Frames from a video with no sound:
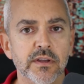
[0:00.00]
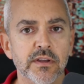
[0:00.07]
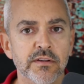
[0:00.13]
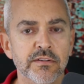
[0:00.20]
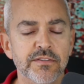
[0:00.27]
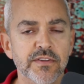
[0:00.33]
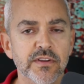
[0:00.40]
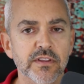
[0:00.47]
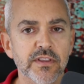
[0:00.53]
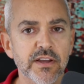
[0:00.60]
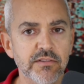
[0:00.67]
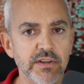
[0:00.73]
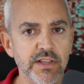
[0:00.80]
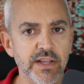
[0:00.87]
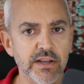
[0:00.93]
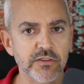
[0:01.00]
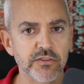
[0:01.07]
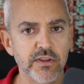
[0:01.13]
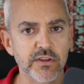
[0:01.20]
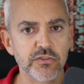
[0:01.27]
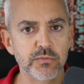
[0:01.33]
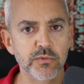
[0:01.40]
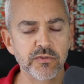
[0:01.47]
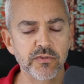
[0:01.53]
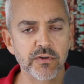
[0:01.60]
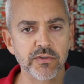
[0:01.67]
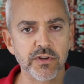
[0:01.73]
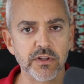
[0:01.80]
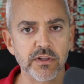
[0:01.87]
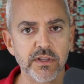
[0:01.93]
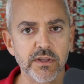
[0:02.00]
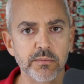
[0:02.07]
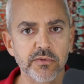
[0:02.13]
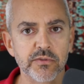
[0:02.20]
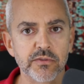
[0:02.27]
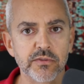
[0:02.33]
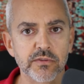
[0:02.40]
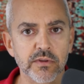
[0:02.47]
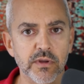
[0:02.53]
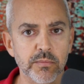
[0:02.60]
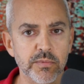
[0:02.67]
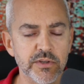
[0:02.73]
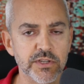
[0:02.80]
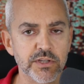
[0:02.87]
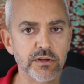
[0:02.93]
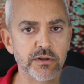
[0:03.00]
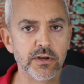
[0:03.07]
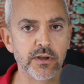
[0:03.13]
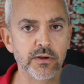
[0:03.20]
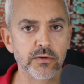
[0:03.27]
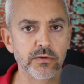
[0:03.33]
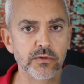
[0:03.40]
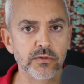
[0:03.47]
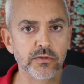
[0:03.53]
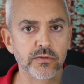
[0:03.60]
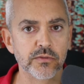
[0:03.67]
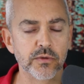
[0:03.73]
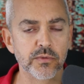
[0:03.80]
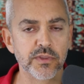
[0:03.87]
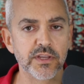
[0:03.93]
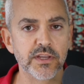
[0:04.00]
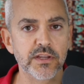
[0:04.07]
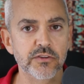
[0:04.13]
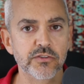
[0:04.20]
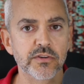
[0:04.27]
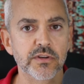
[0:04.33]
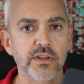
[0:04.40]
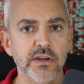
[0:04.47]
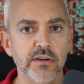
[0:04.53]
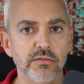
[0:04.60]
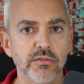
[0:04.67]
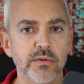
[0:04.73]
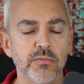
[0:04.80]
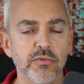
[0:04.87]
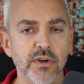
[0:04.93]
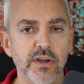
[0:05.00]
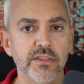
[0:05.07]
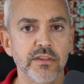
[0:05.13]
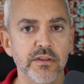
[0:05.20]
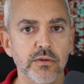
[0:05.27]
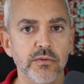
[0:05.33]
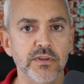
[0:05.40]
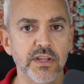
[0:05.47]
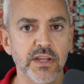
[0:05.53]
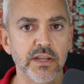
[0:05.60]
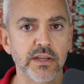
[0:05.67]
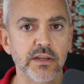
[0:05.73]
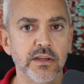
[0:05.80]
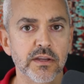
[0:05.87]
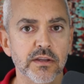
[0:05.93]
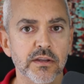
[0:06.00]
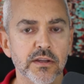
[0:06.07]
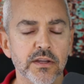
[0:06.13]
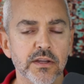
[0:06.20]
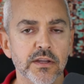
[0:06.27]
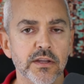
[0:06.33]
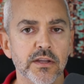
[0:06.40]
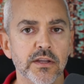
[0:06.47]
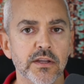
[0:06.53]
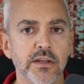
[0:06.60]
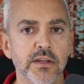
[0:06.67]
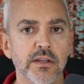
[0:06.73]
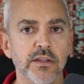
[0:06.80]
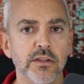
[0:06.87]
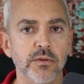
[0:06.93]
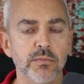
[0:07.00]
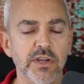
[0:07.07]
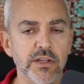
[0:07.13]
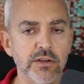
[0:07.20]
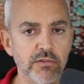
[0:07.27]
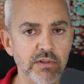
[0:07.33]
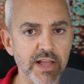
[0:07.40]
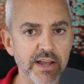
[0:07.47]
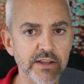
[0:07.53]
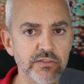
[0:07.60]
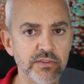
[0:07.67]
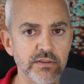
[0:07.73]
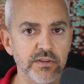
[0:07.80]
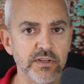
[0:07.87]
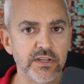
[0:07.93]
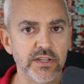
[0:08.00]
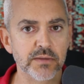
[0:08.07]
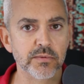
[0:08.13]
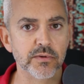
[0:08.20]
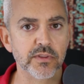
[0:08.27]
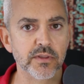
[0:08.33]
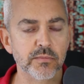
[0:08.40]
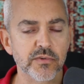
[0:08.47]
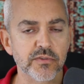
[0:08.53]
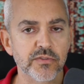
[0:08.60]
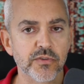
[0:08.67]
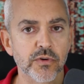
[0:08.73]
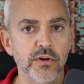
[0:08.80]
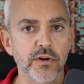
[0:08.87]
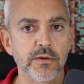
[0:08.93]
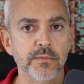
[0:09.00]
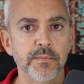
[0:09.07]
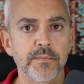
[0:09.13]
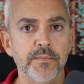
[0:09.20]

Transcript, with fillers: And feel that relaxation move over your lips, up into your nose. So with each and every breath you take, you begin to relax even deeper than before.